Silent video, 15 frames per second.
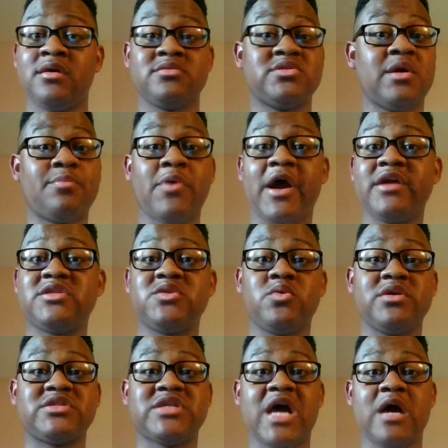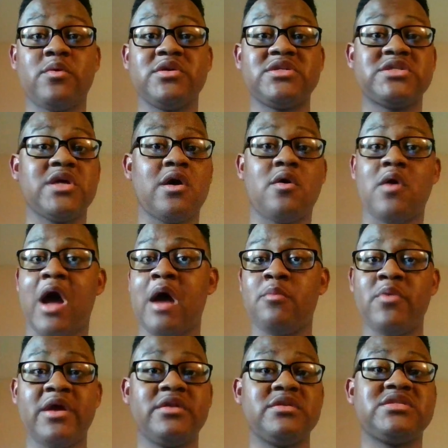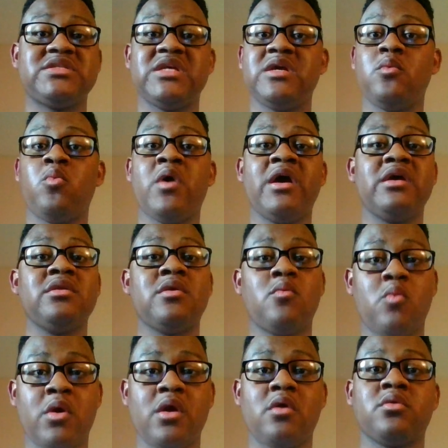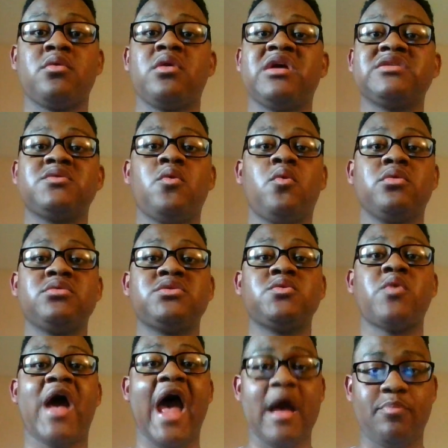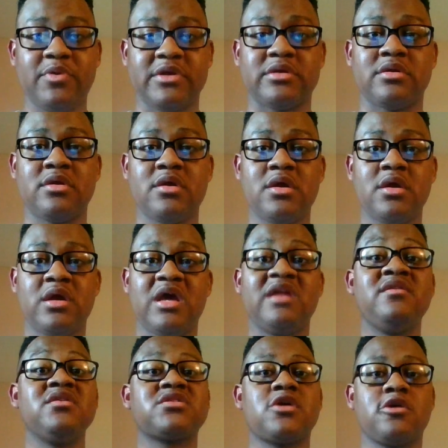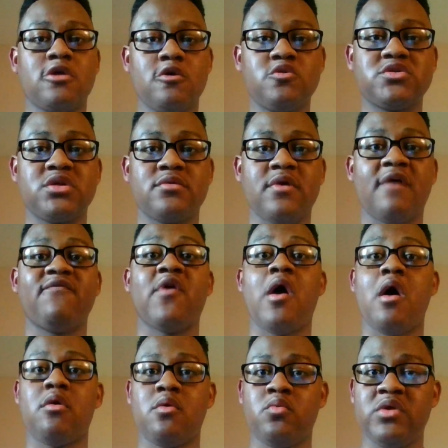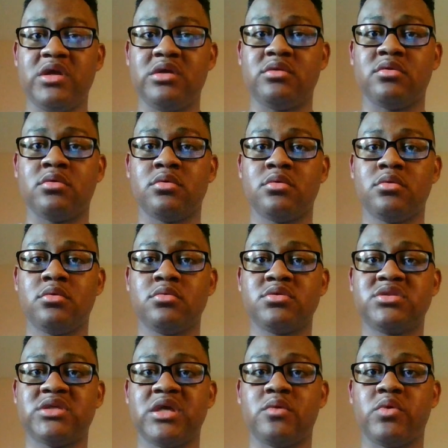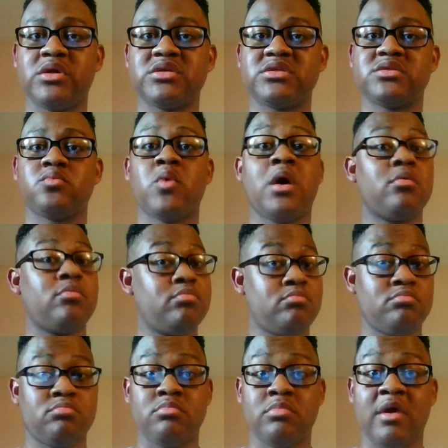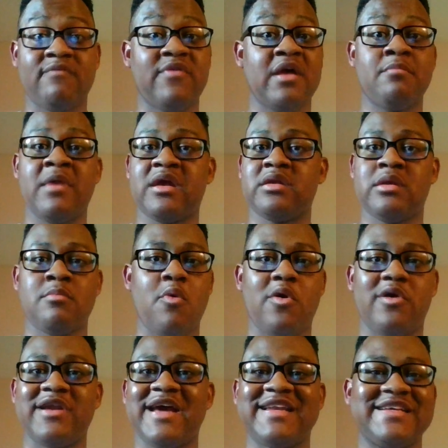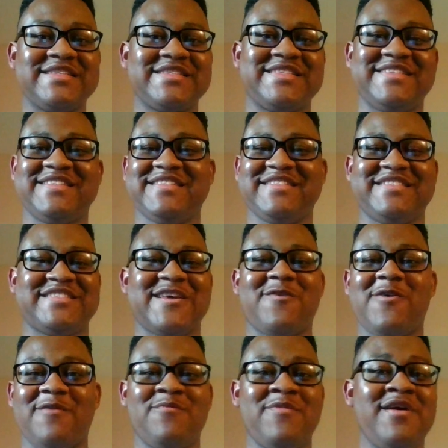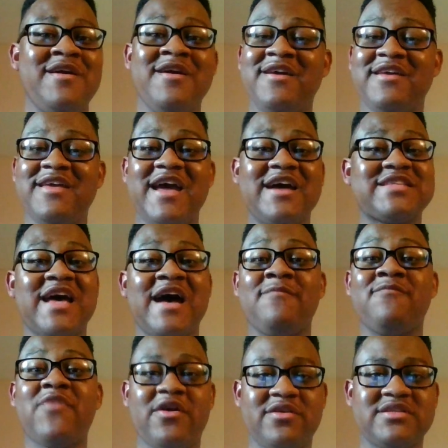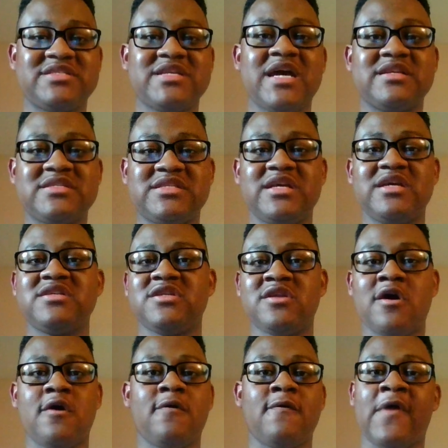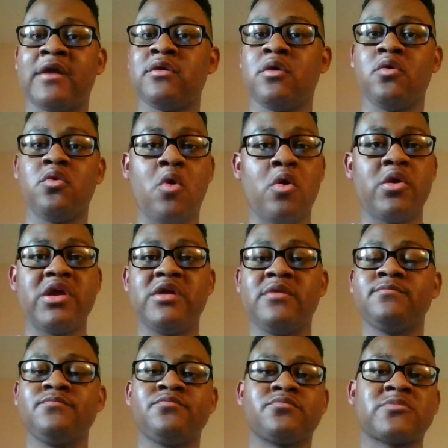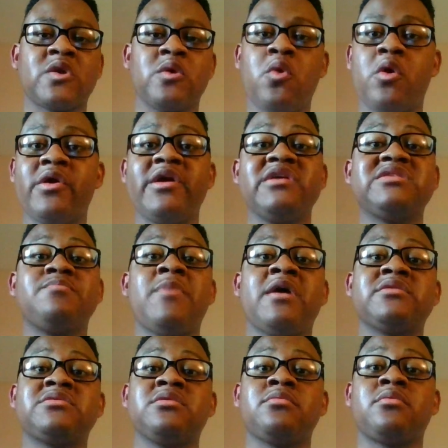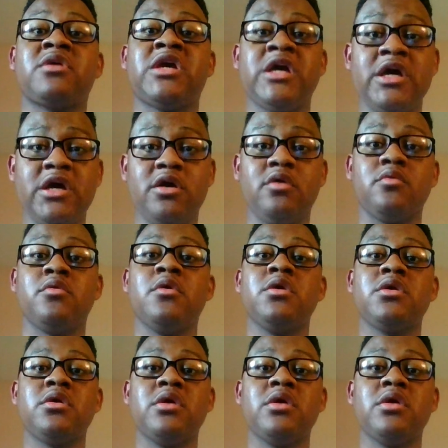jump right to it, shall we? So, I'm ready to see what in the world is going to happen in this conclusion of the Halloween series. Well, if they make any more, that is. So, yes, I'm very excited to see it. You know, I know Lori is about to kill